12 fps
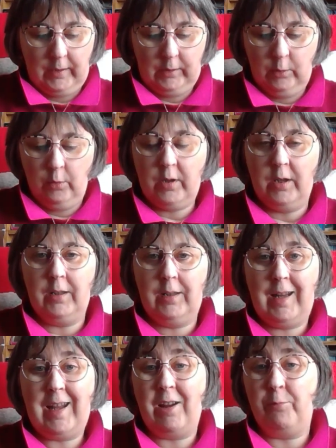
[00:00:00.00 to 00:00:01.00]
Logan and
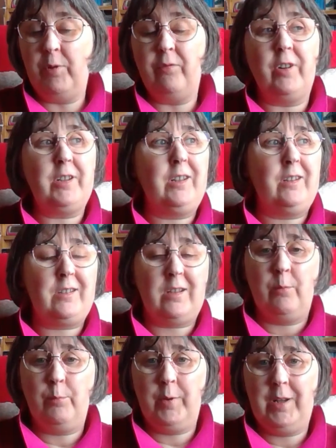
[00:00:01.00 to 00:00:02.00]
Nate have been running this
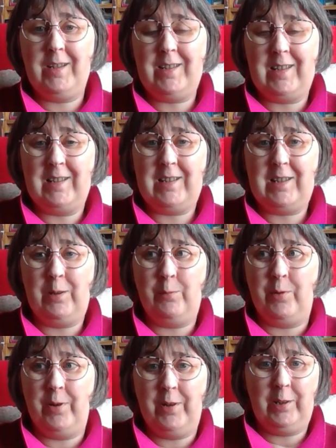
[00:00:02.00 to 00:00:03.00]
company since they
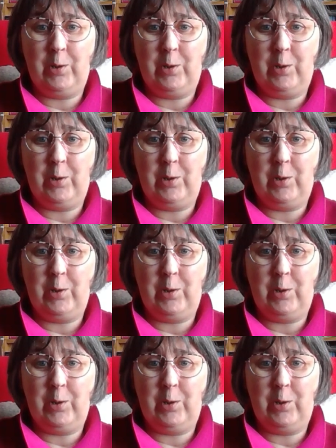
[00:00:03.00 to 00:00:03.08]
were